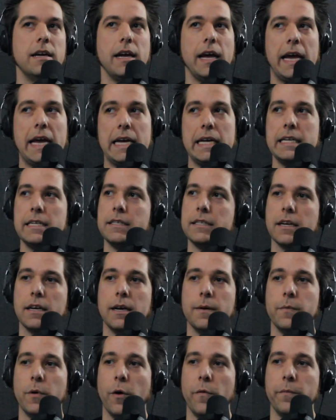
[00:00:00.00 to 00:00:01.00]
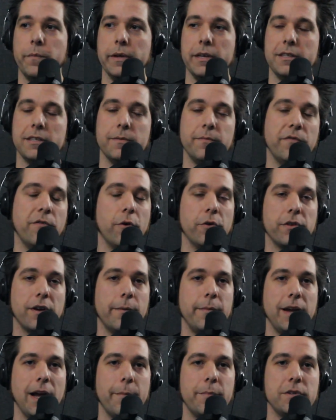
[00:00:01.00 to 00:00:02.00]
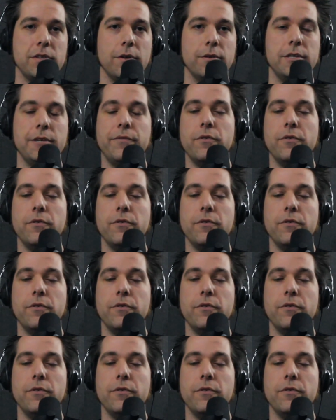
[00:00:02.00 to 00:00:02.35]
and hopefully some forthcoming episodes.